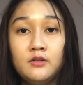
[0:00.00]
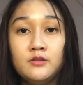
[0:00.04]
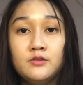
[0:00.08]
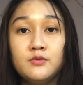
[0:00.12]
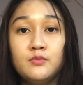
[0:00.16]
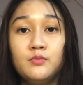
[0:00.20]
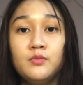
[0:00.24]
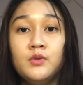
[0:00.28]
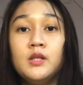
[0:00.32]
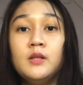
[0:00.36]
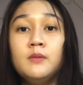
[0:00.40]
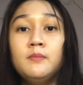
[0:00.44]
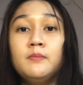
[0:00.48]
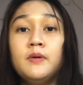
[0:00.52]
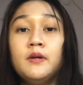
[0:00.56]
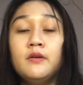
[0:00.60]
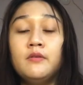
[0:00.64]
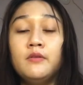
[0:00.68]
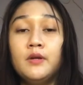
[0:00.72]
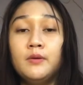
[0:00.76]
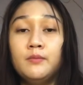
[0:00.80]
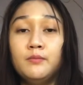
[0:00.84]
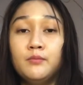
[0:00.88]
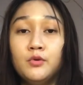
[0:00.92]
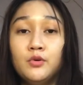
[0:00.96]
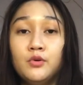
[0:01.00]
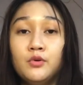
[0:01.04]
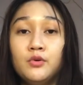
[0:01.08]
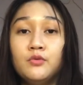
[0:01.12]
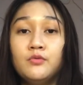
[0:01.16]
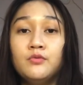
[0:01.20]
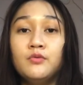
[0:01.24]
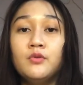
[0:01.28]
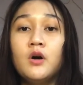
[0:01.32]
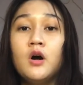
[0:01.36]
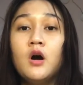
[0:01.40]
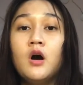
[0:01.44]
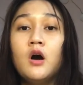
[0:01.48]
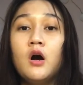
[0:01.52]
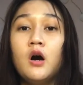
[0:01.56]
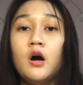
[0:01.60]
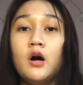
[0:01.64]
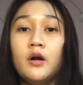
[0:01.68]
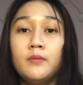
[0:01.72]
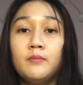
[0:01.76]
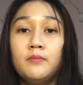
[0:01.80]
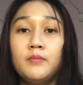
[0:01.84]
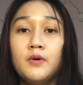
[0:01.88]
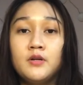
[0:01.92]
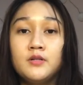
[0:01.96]
will be removed on
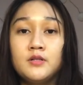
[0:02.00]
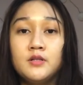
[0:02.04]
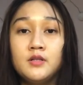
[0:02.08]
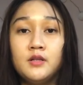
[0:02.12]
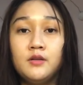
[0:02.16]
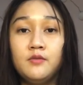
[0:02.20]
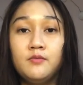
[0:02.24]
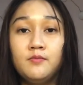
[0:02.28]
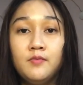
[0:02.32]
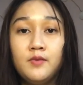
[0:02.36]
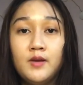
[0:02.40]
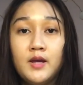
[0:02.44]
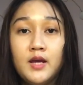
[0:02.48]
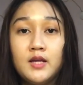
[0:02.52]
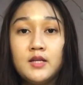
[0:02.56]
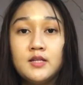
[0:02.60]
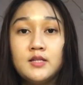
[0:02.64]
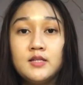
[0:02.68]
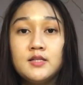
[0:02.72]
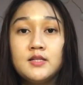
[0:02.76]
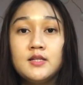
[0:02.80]
positive plates,